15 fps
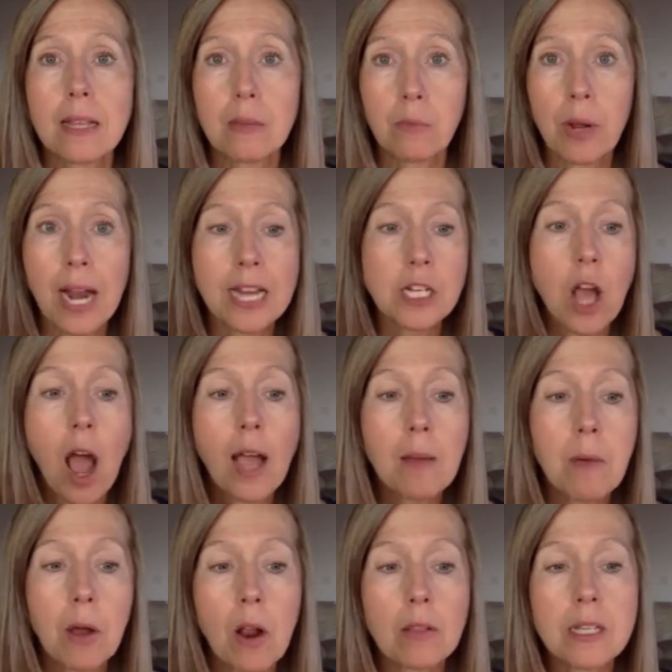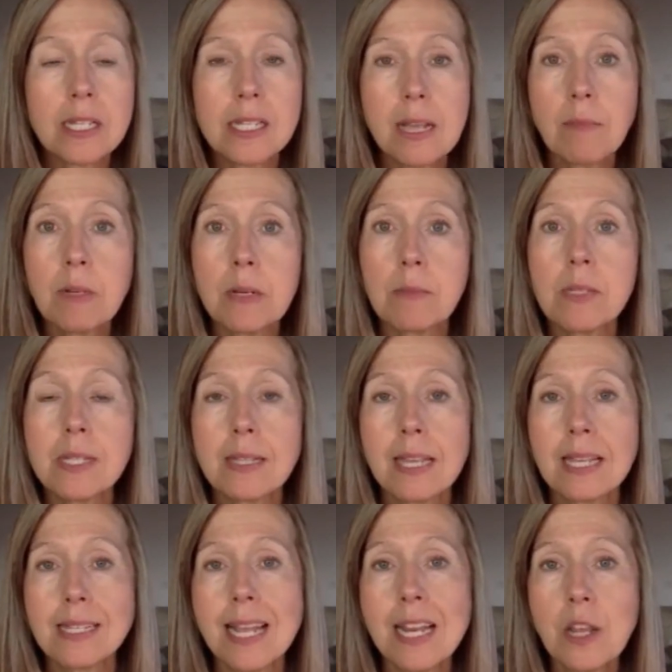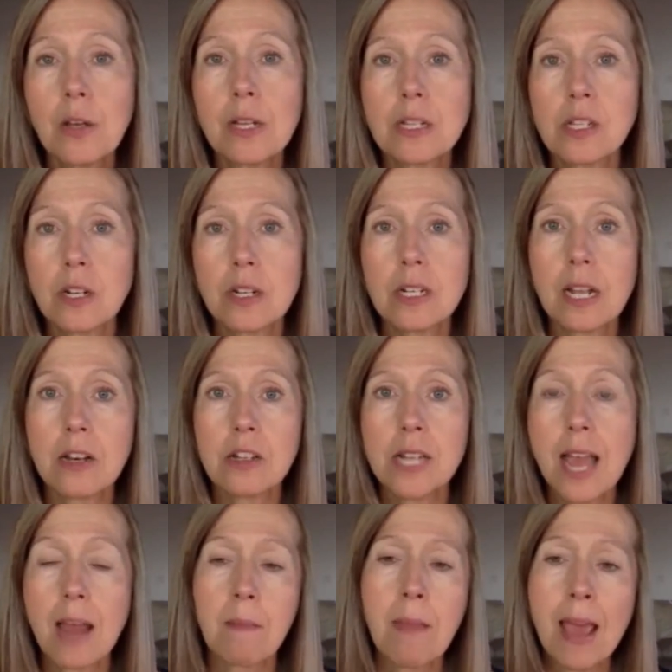when I talk about all the symptoms, because then you can start to understand,